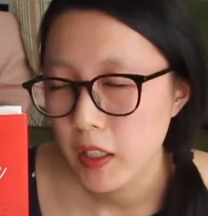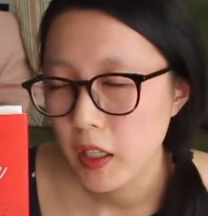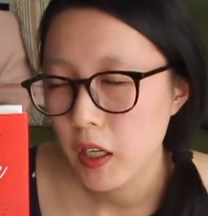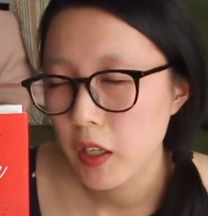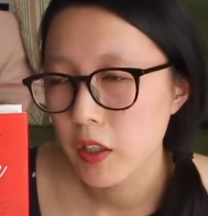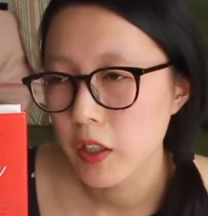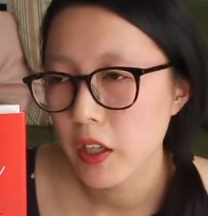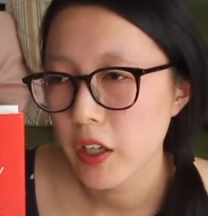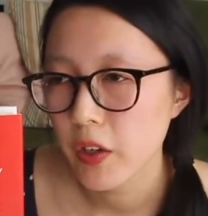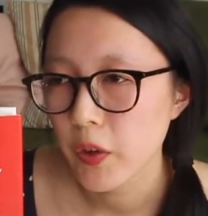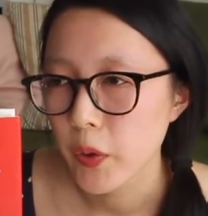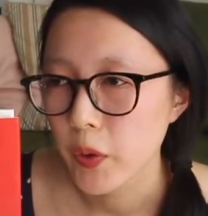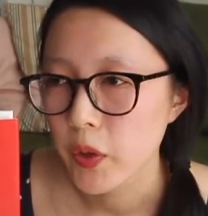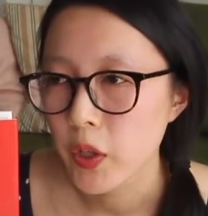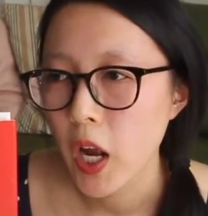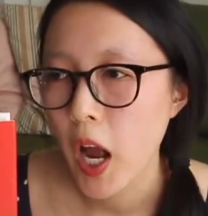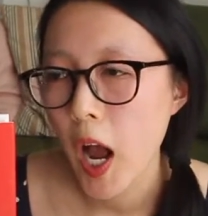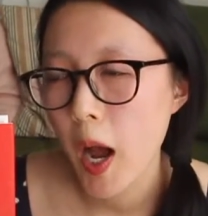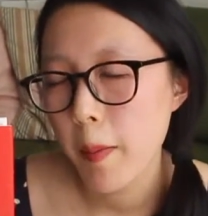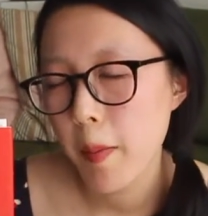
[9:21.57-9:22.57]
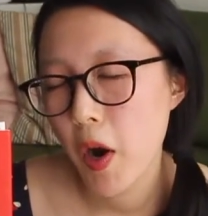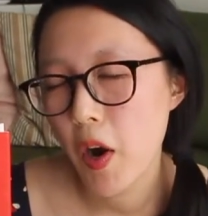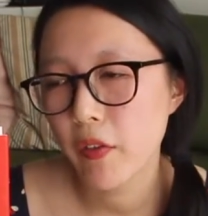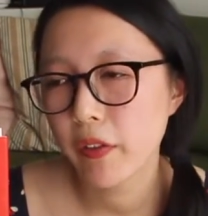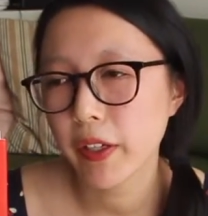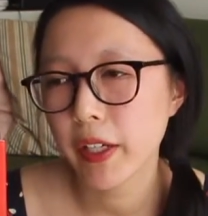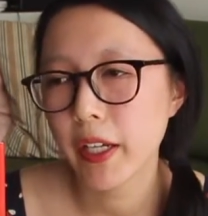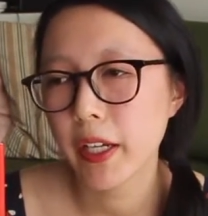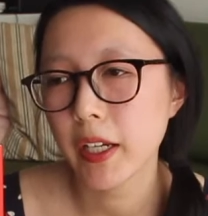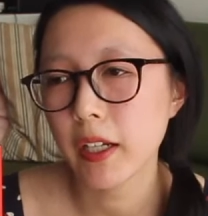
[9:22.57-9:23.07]
yo, come over
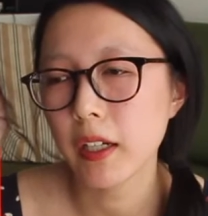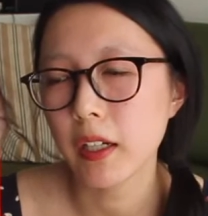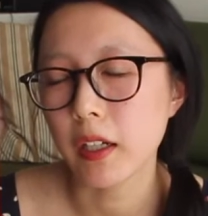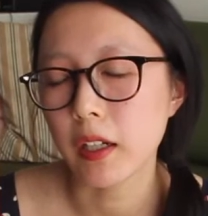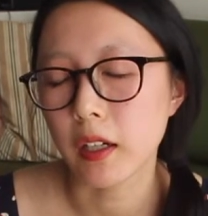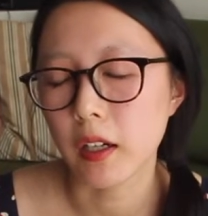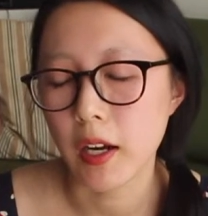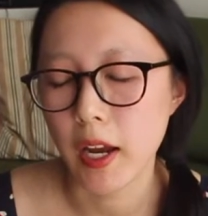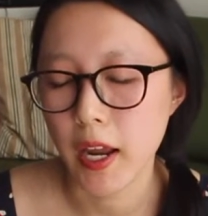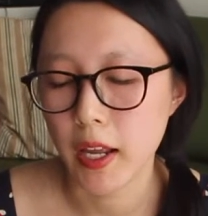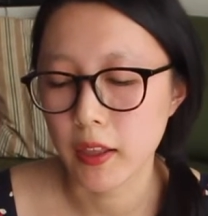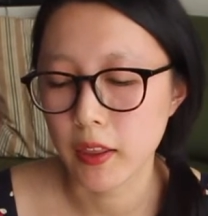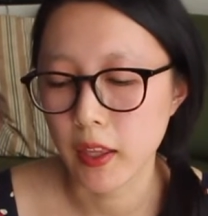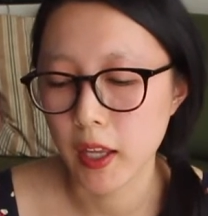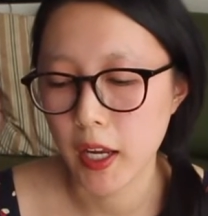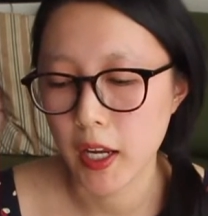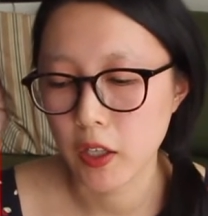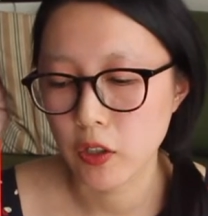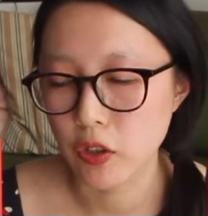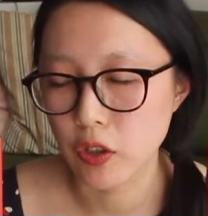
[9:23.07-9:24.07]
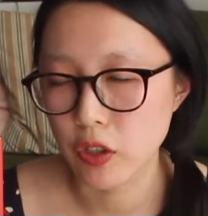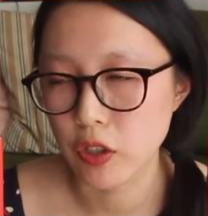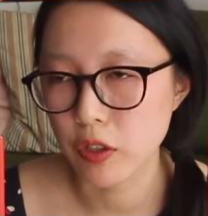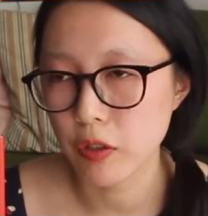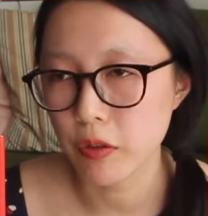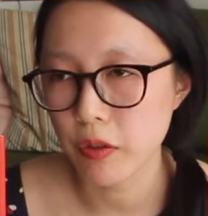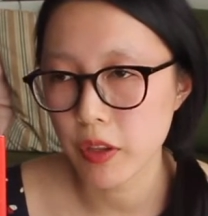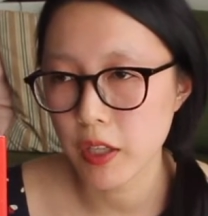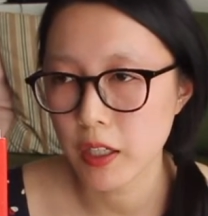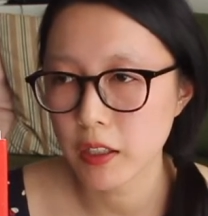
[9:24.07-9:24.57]
here and like
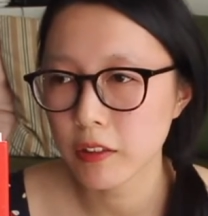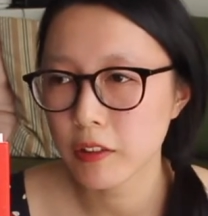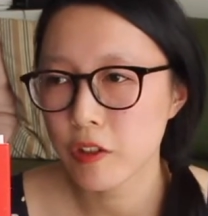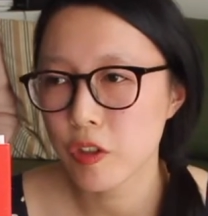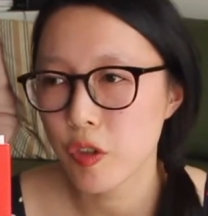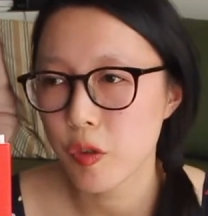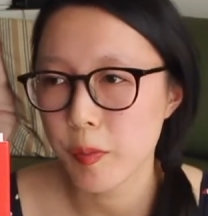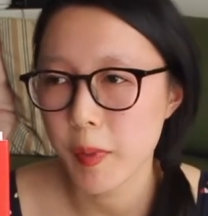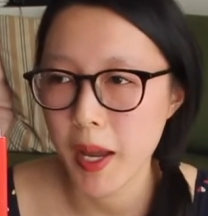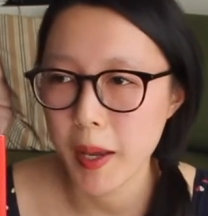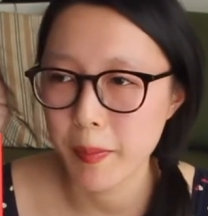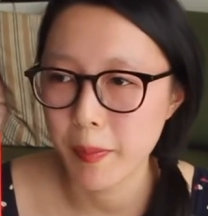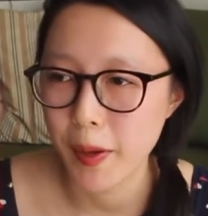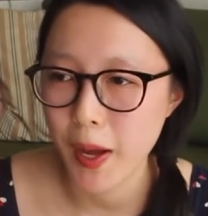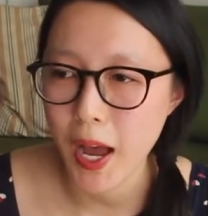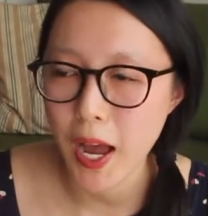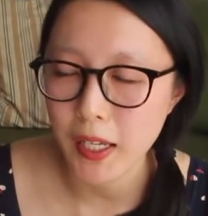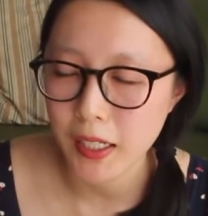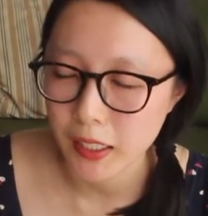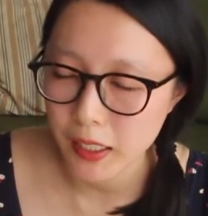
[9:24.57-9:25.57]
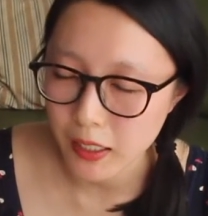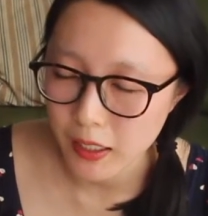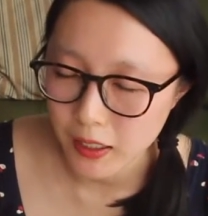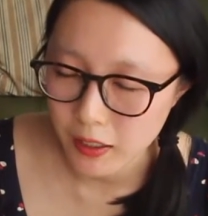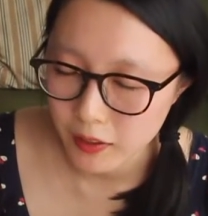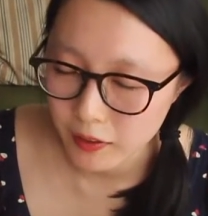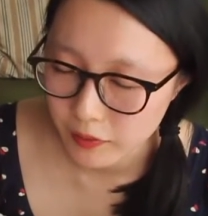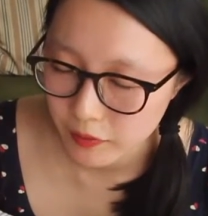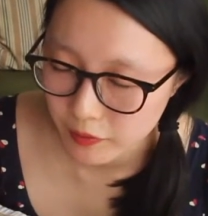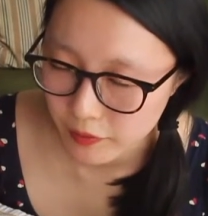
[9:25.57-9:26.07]
do things to my body
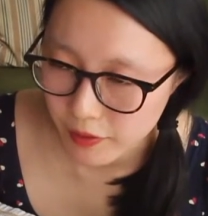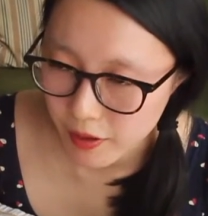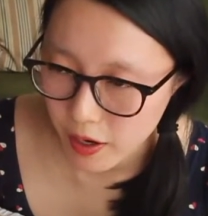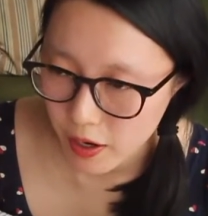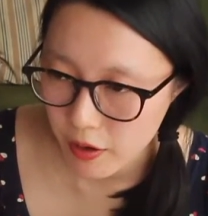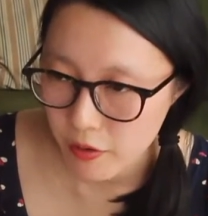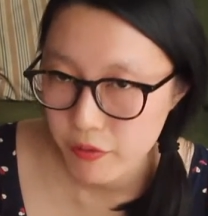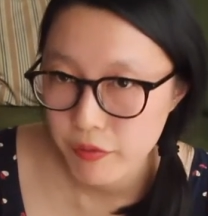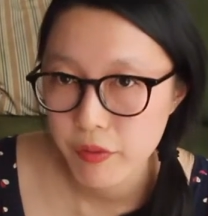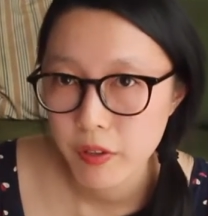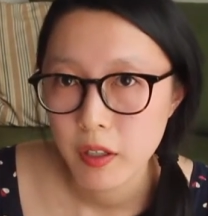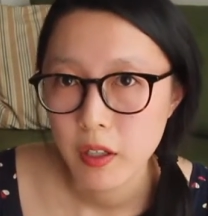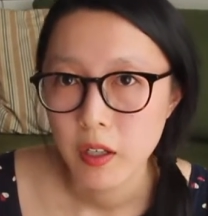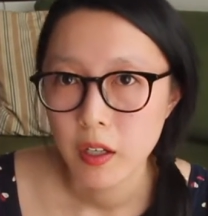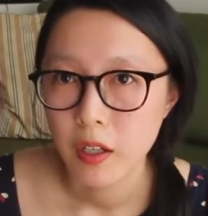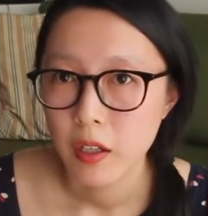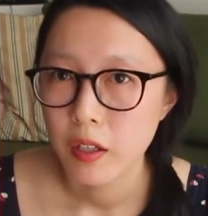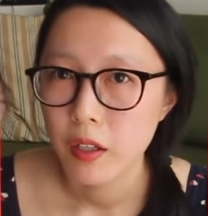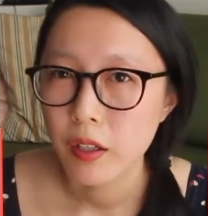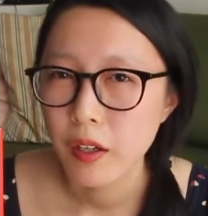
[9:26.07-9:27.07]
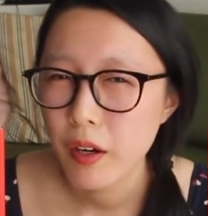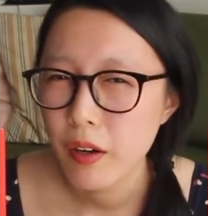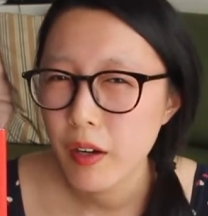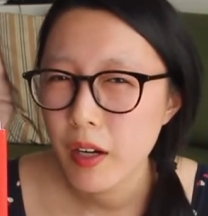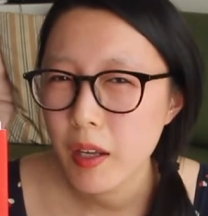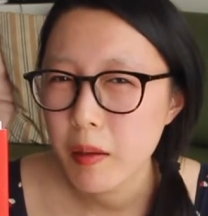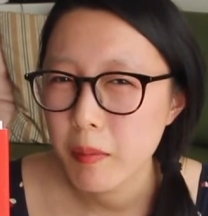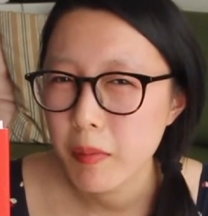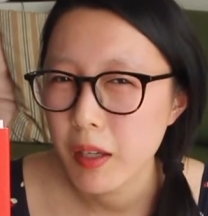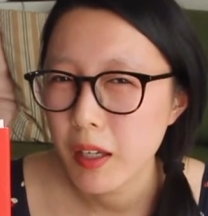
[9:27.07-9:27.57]
and stuff. You know what
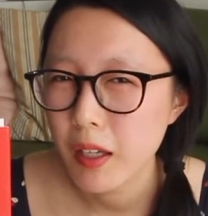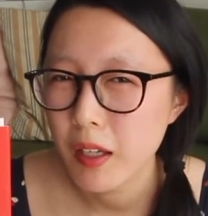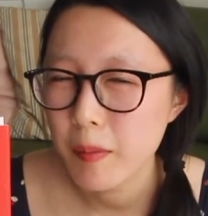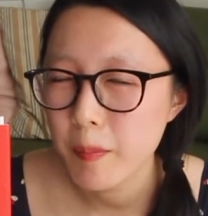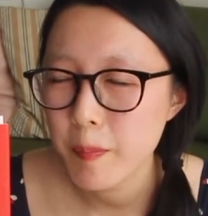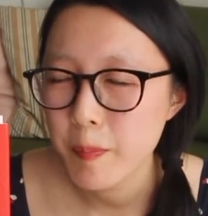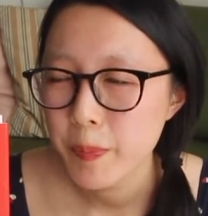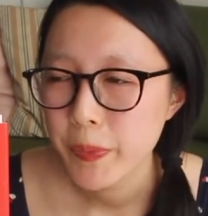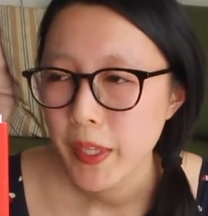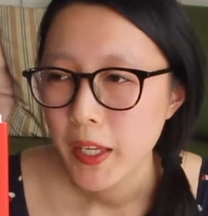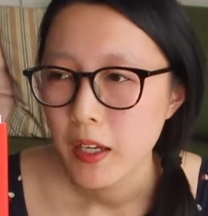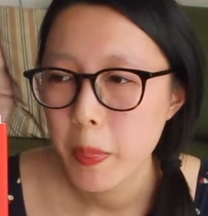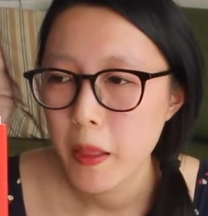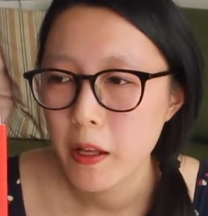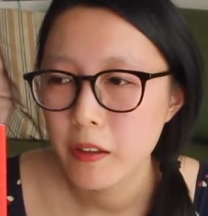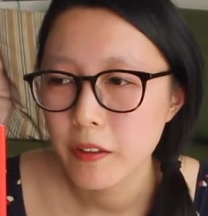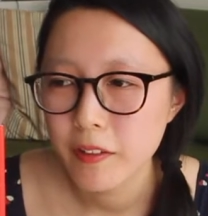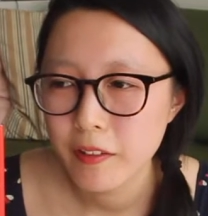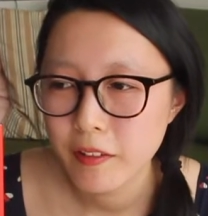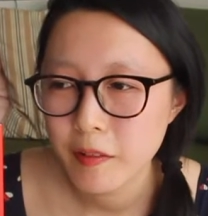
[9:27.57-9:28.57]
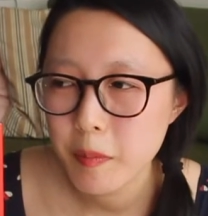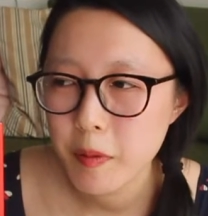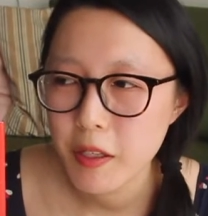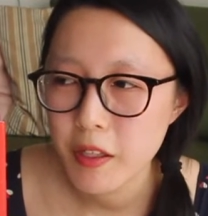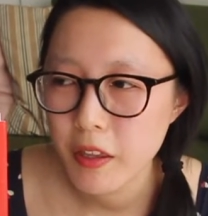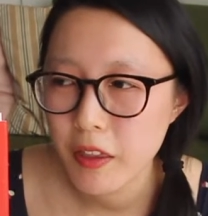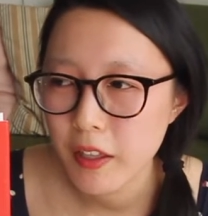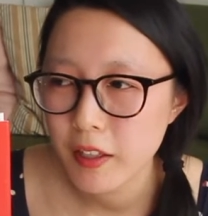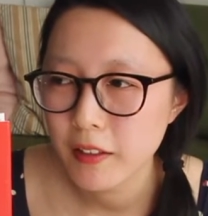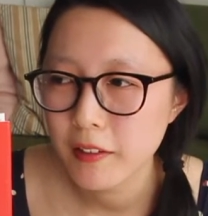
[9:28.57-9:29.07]
I mean?
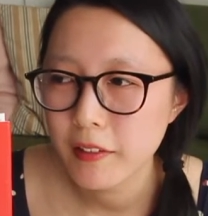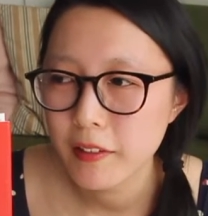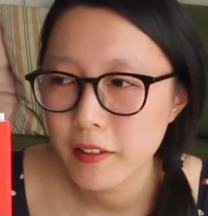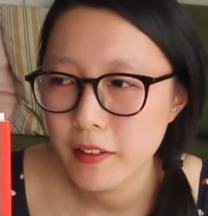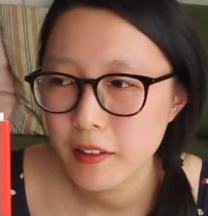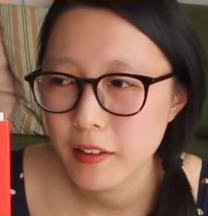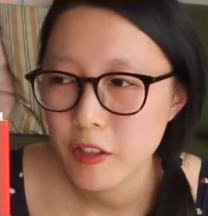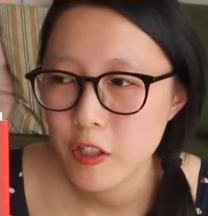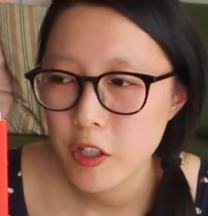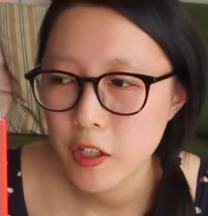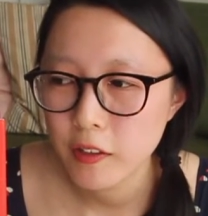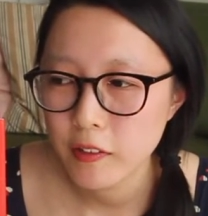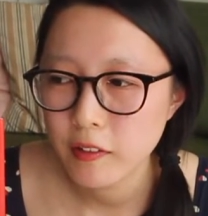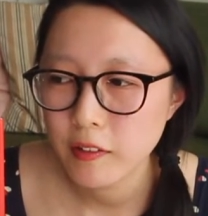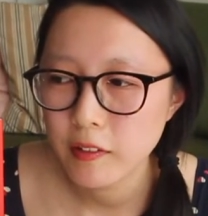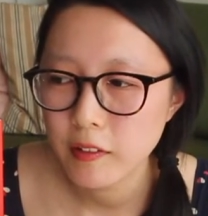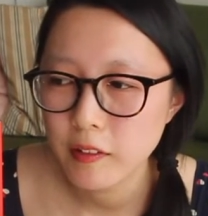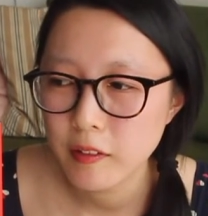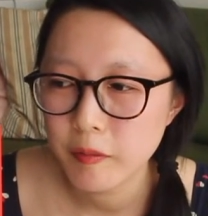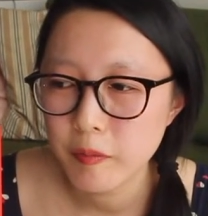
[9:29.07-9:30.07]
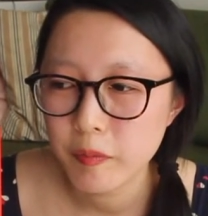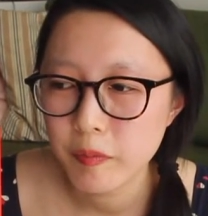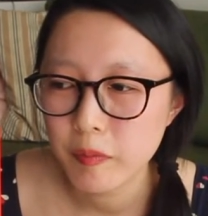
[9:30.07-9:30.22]
Elizabeth isn't just